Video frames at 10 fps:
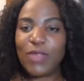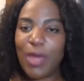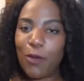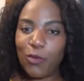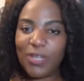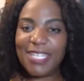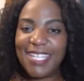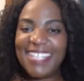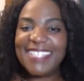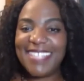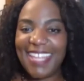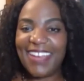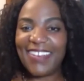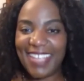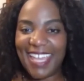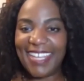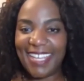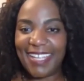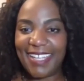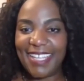that what it is they're
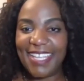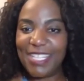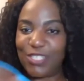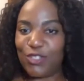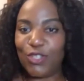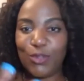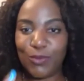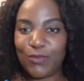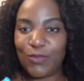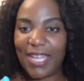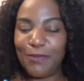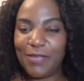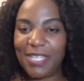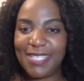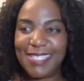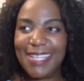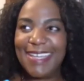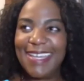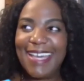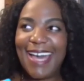getting is you, right? Because
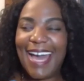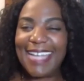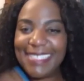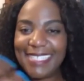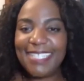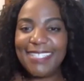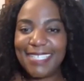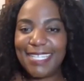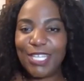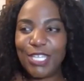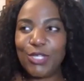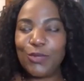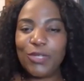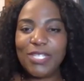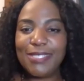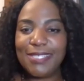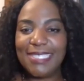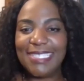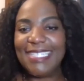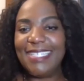ideally, you wouldn't
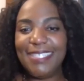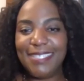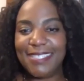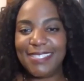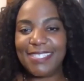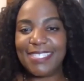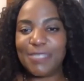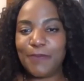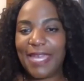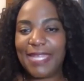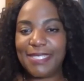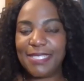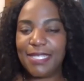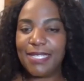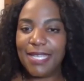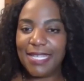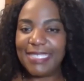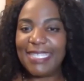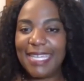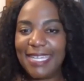need to spend
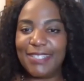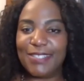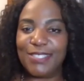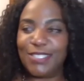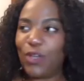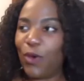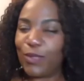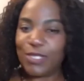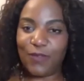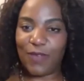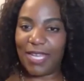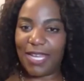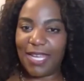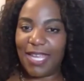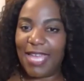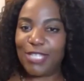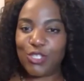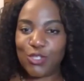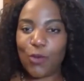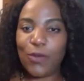years cultivating and
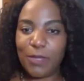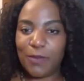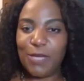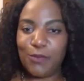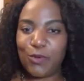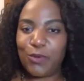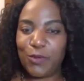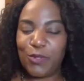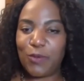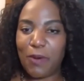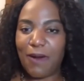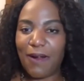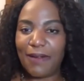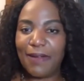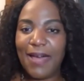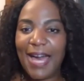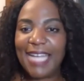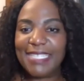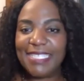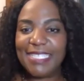showing people who you are.
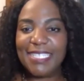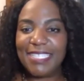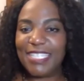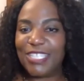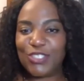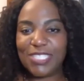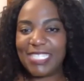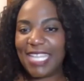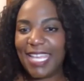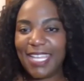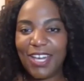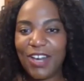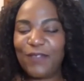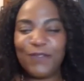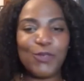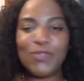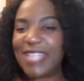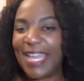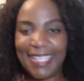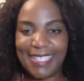Ideally, it should take a few
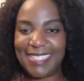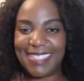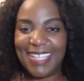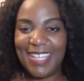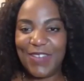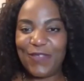seconds for